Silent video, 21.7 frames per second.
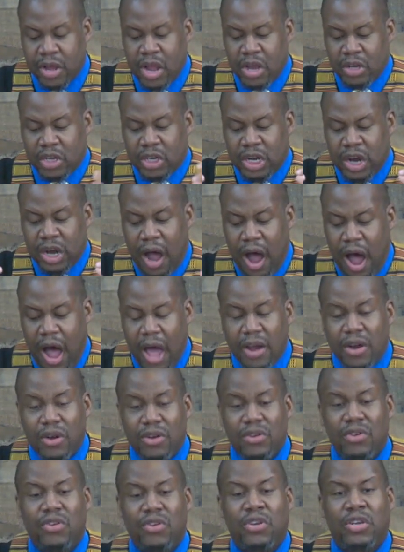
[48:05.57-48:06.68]
She
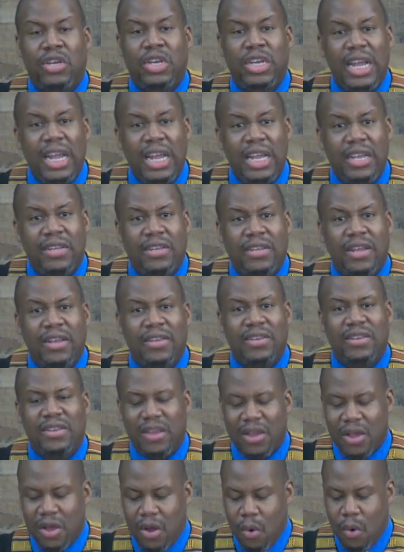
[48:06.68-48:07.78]
honors Jesus
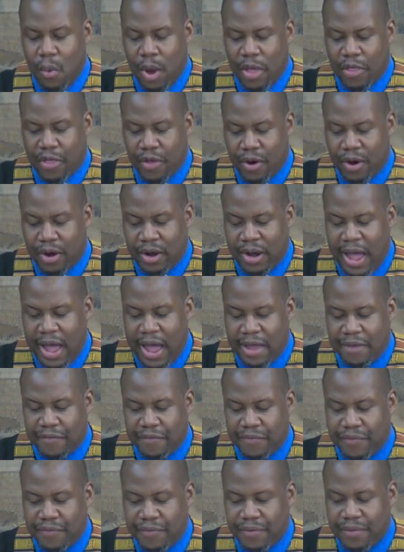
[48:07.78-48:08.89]
with her
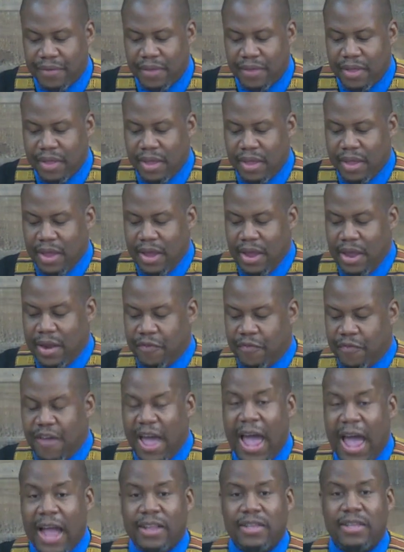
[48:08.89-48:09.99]
life. In
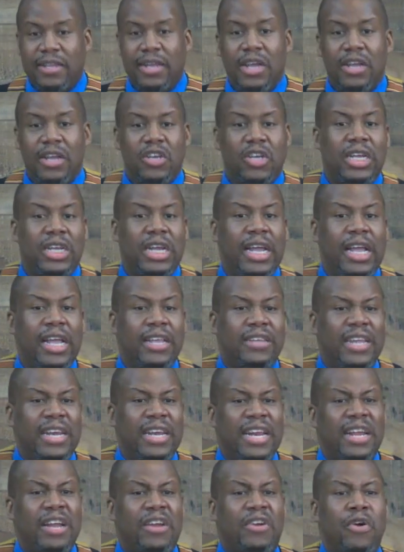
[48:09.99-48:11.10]
fact, she is an
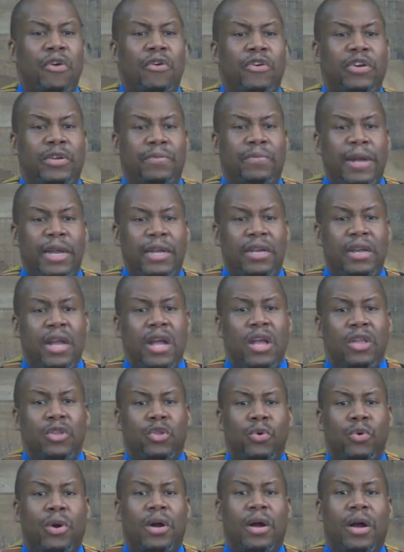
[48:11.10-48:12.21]
encouragement
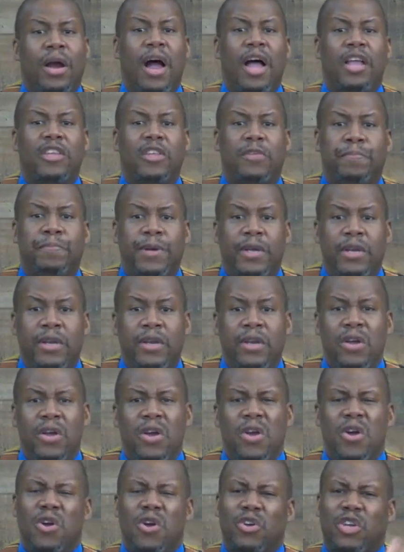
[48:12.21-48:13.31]
to her husband,
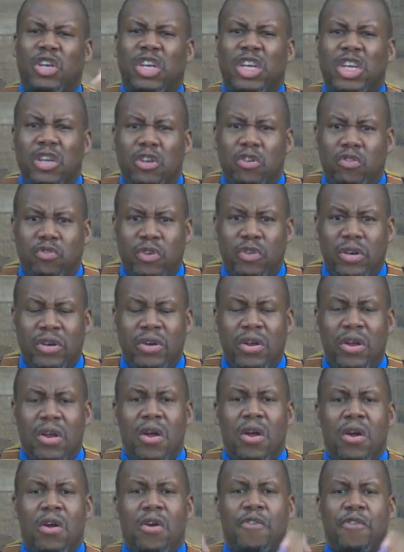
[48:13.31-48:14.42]
her children,
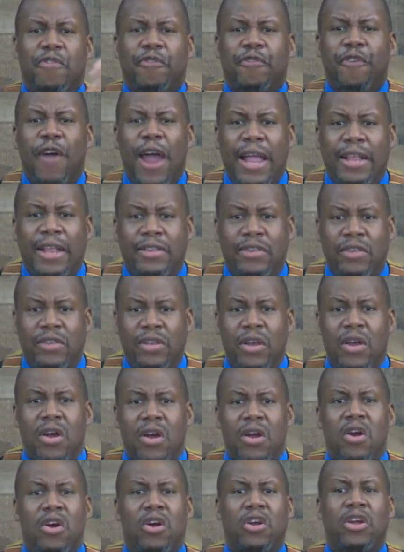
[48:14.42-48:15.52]
her friends,
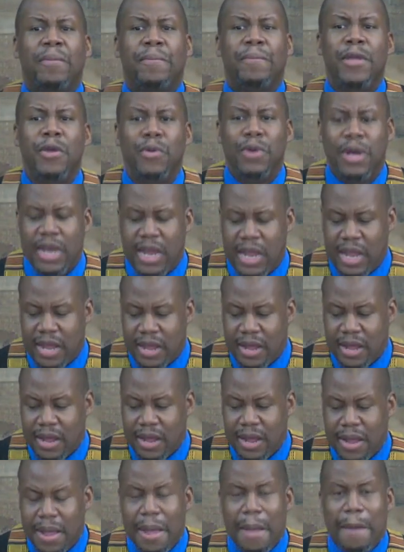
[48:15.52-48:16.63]
her community,
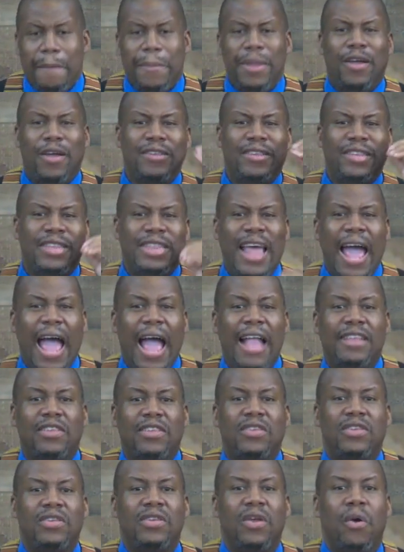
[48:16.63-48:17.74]
because
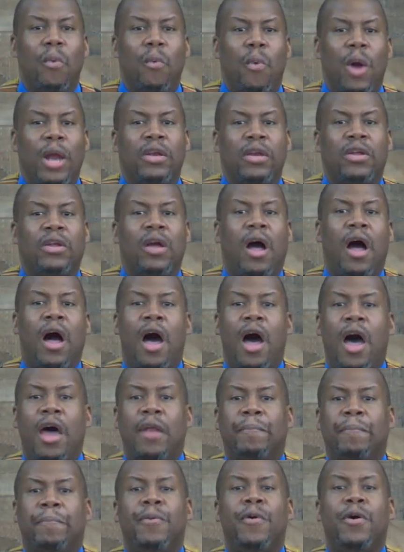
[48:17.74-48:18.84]
that's what
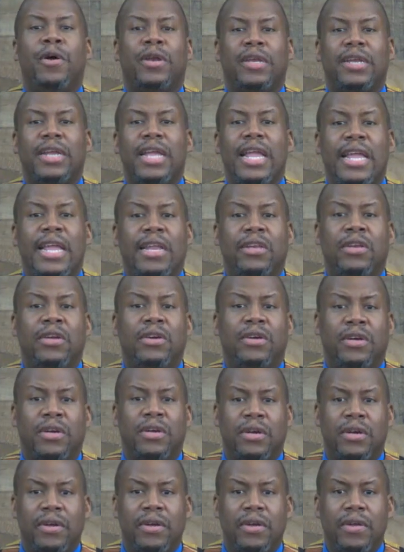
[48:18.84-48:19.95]
God put in
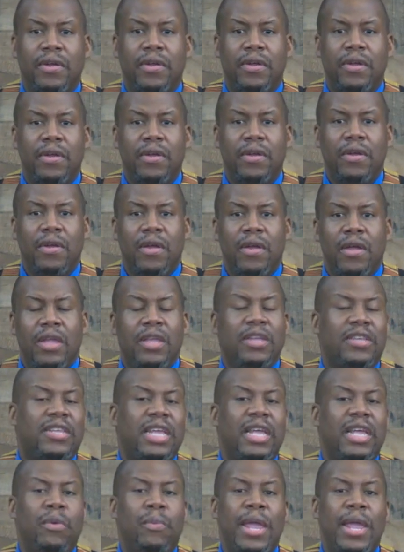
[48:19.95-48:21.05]
her. You
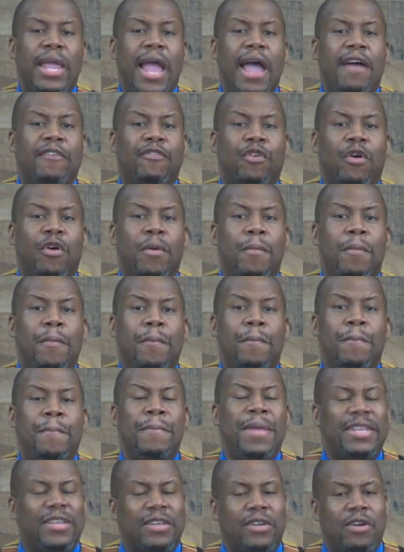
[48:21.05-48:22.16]
see, we have
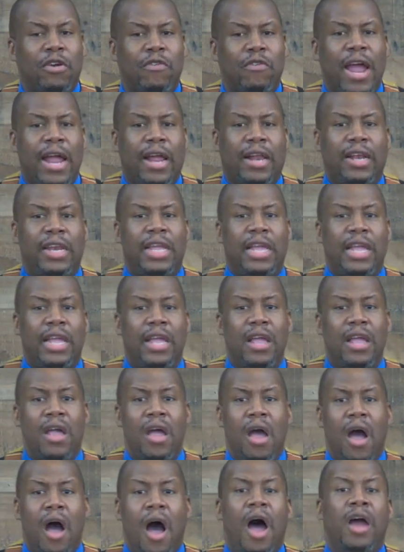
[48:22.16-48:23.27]
miscorrectly
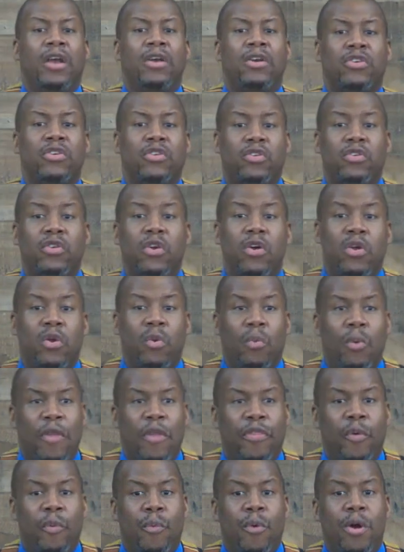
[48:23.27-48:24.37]
understood
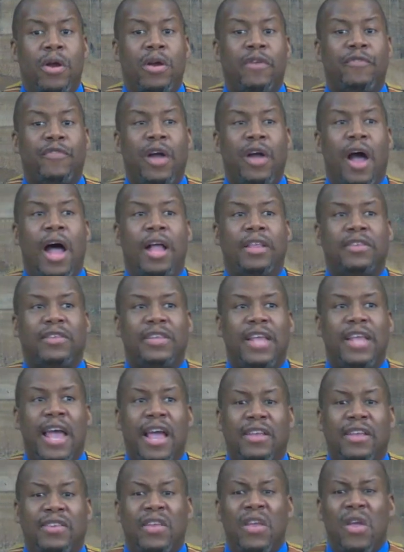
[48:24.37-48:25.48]
what the Word of God
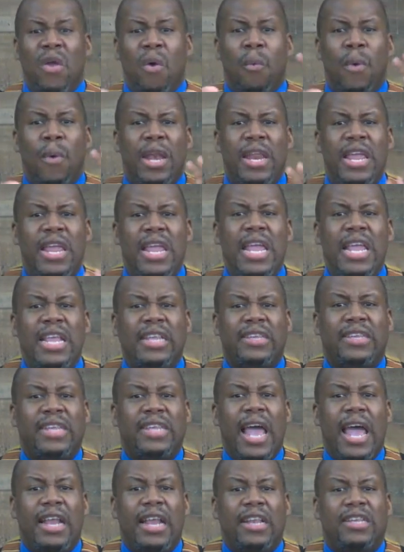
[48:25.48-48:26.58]
says when he
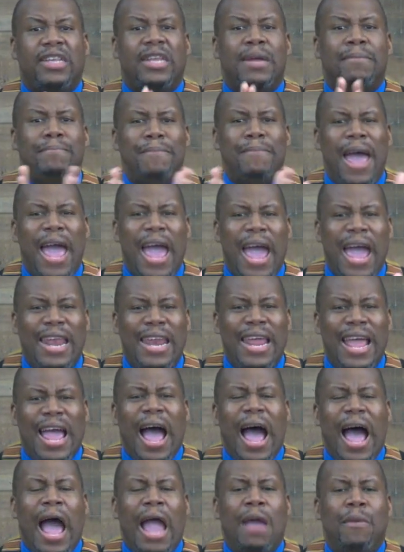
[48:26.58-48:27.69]
said to man,
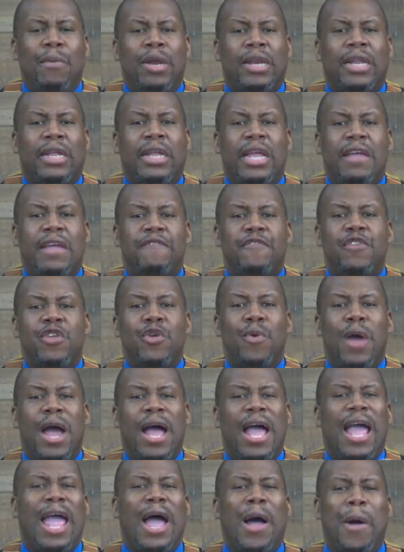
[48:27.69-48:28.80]
"I would give you
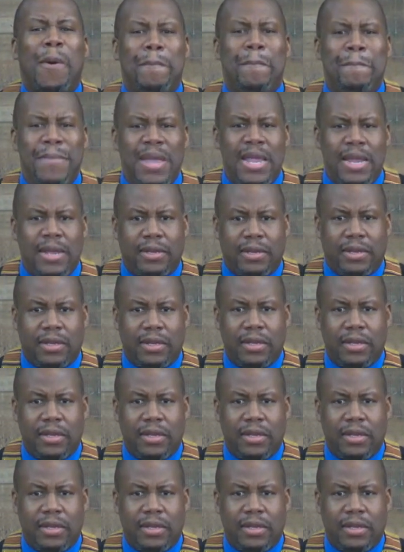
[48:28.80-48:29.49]
a helpmeet."